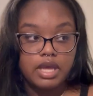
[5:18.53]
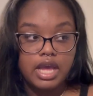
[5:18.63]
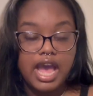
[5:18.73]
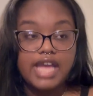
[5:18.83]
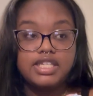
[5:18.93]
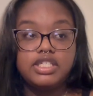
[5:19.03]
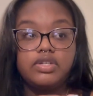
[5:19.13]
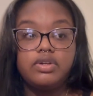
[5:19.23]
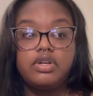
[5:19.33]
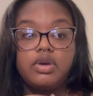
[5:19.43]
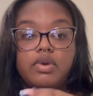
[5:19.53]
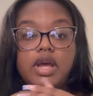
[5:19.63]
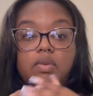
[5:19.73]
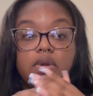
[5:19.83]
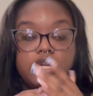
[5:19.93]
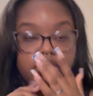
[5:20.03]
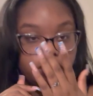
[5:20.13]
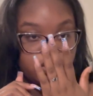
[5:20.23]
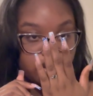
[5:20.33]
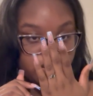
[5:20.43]
I still don't know what I want to do
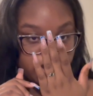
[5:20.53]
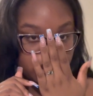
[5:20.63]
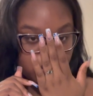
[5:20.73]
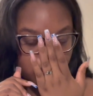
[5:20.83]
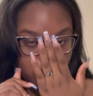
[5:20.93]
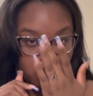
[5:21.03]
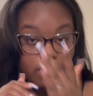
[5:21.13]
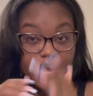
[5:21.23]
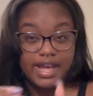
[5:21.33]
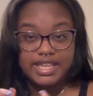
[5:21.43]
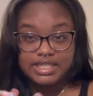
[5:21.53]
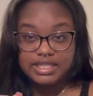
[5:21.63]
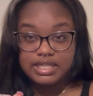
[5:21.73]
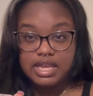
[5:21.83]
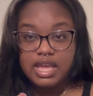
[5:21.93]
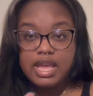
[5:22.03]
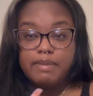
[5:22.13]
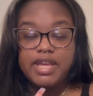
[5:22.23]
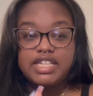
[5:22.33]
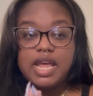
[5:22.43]
career-wise
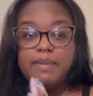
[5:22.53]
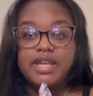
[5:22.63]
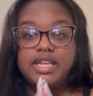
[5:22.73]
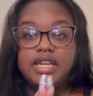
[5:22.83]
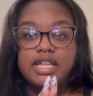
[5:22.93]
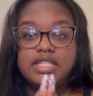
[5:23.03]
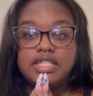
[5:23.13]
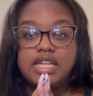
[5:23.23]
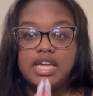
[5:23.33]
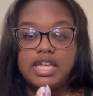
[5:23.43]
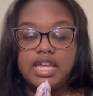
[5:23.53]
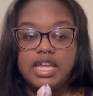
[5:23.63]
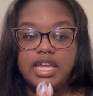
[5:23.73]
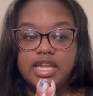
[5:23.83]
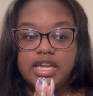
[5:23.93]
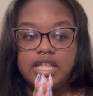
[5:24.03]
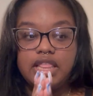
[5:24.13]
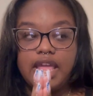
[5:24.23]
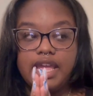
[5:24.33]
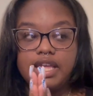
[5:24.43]
because I've been stuck in
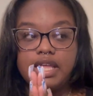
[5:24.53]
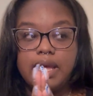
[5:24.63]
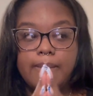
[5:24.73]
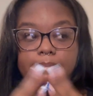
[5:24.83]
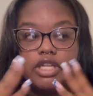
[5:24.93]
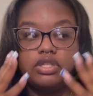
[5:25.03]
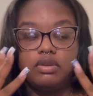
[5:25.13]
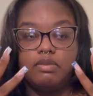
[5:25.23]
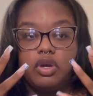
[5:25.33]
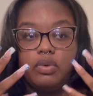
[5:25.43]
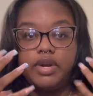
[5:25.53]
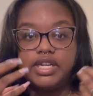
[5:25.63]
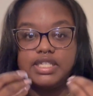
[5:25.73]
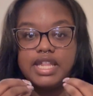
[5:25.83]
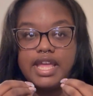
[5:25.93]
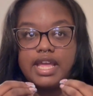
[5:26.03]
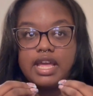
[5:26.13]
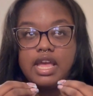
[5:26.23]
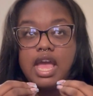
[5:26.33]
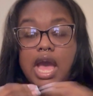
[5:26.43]
like a mental mode where it's like
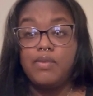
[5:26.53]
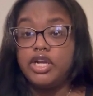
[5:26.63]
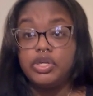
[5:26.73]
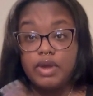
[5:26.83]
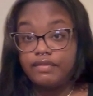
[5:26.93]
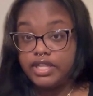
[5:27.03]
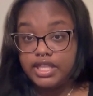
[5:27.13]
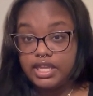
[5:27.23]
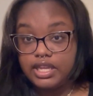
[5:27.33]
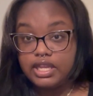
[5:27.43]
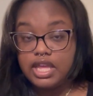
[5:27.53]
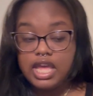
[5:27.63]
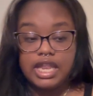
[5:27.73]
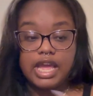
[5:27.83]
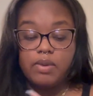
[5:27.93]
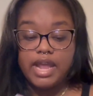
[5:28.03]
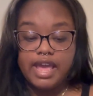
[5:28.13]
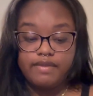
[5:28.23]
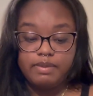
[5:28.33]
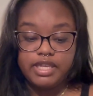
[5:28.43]
I want to do everything. Like I want to
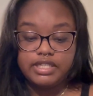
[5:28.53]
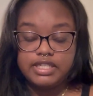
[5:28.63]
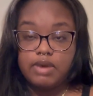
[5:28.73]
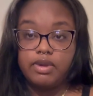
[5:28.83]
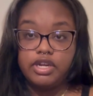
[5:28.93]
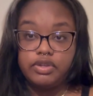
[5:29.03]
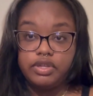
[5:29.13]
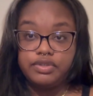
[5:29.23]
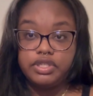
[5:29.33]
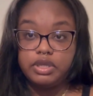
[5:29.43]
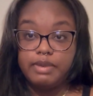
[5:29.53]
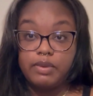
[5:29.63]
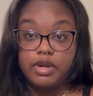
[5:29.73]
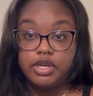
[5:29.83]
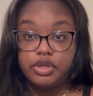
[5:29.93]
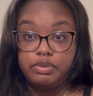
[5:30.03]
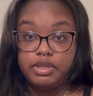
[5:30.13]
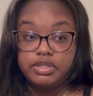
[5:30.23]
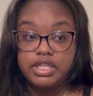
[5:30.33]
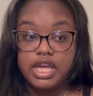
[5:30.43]
have a business, I want to do YouTube, I want to do
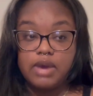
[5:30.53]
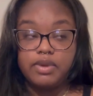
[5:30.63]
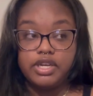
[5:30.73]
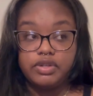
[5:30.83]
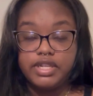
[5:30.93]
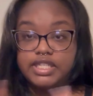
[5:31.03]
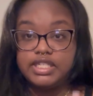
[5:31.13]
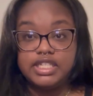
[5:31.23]
music, I want to do this.